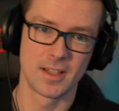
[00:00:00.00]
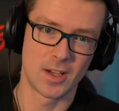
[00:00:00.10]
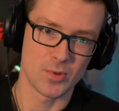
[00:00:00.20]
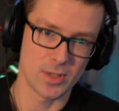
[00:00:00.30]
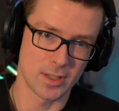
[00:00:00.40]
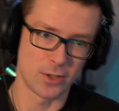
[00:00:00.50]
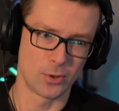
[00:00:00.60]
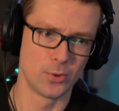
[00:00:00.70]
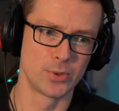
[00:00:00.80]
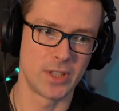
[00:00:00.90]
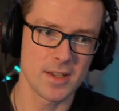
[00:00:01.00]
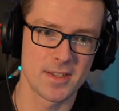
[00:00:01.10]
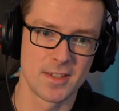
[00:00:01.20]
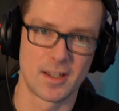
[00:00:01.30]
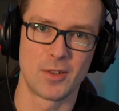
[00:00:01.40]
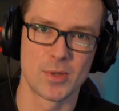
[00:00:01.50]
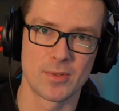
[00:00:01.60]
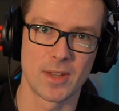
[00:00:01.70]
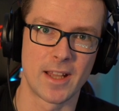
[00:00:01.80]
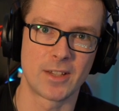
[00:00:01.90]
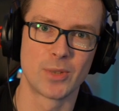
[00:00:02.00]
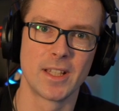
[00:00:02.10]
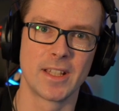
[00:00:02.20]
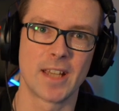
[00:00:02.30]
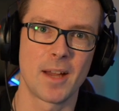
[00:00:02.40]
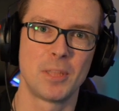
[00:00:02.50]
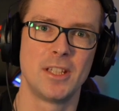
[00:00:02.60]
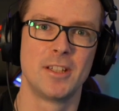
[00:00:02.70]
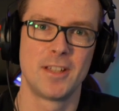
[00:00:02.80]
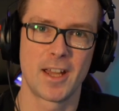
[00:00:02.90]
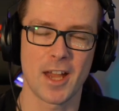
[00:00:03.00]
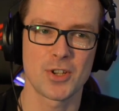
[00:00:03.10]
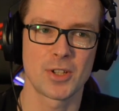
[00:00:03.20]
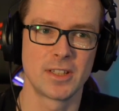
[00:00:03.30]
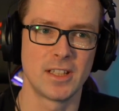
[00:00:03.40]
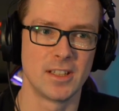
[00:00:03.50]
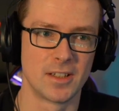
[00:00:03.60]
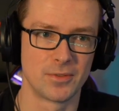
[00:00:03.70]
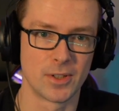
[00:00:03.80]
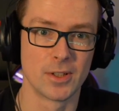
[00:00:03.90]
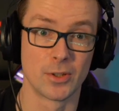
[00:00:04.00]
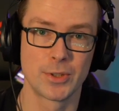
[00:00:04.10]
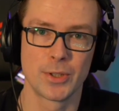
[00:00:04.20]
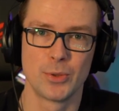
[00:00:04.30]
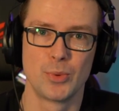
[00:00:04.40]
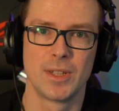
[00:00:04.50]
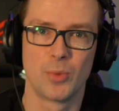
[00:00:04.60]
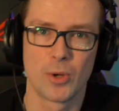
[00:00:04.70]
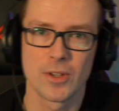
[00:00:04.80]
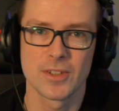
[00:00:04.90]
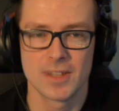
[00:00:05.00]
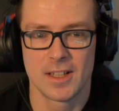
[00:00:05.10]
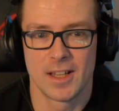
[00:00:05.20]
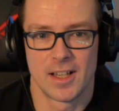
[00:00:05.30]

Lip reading: I was like, oh yes. I was like really happy that I actually followed through with the warranty.